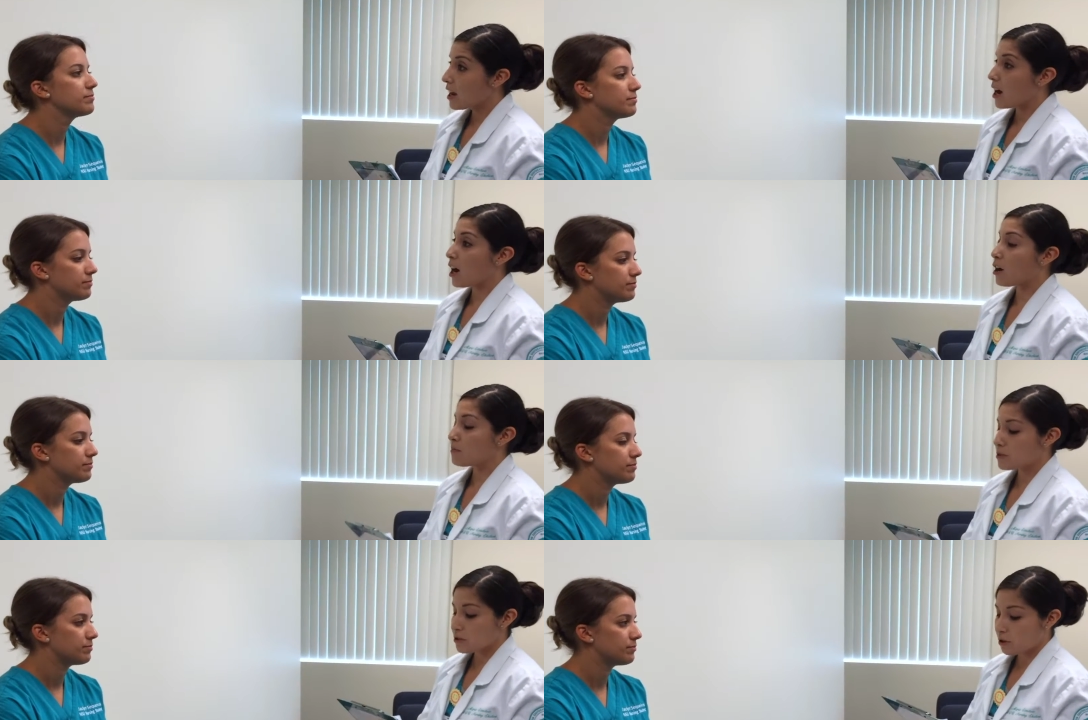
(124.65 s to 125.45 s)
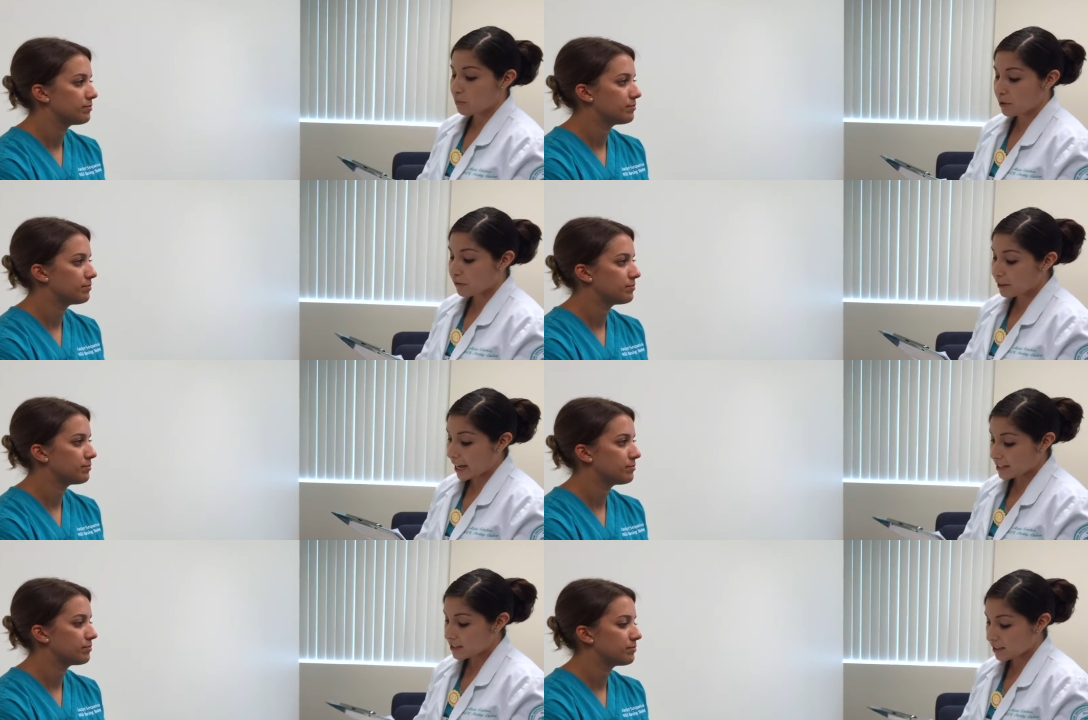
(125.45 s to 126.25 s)
Speaker 1: Um, so
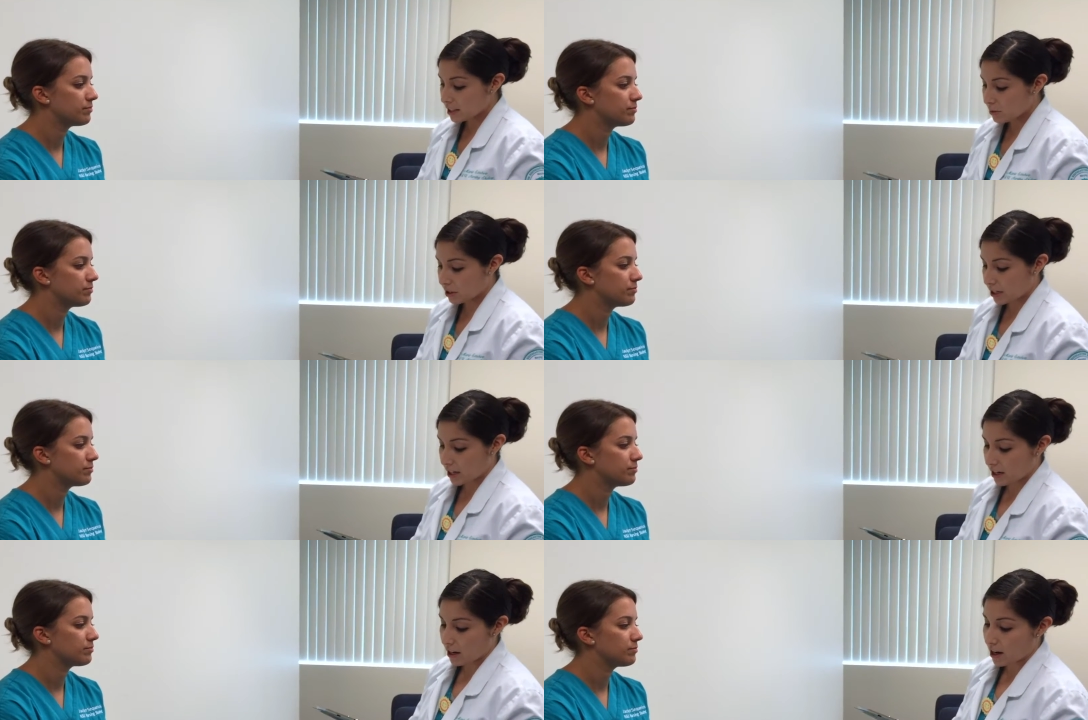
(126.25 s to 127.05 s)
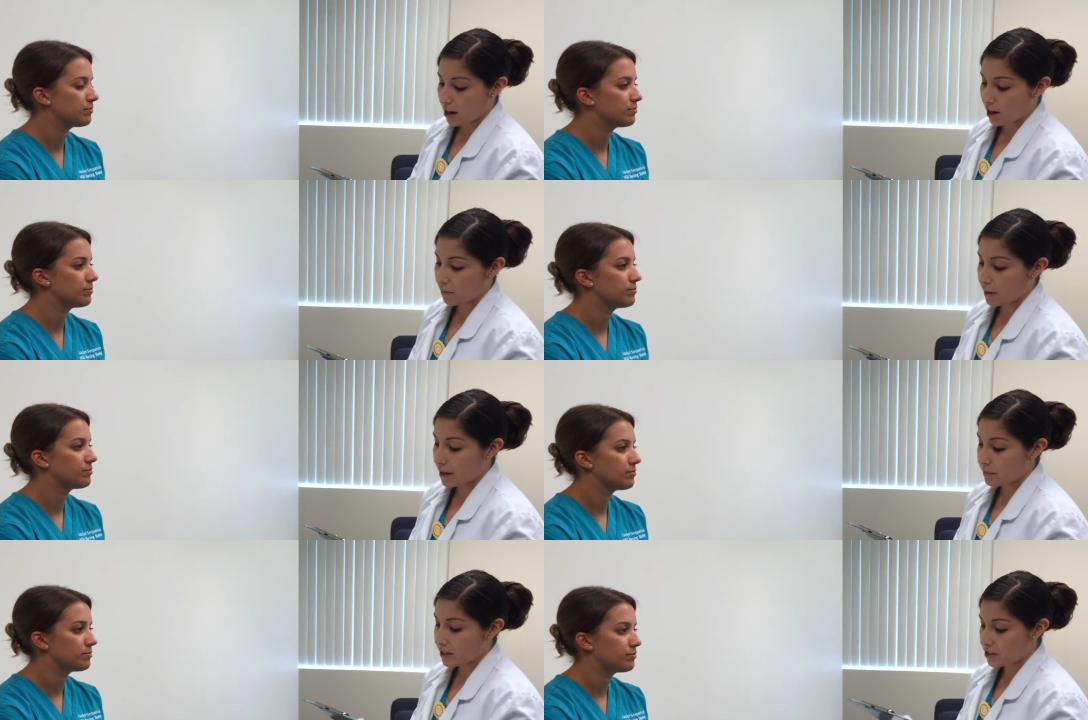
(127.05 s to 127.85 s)
prophylactically, we're gonna um,
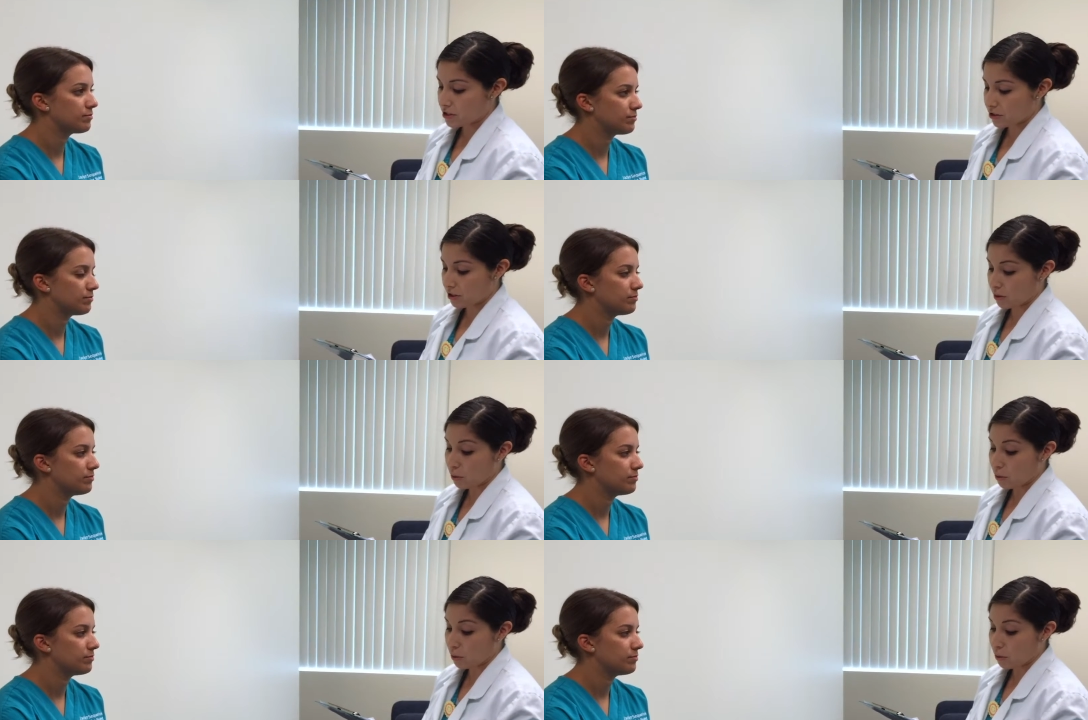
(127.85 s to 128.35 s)
administer,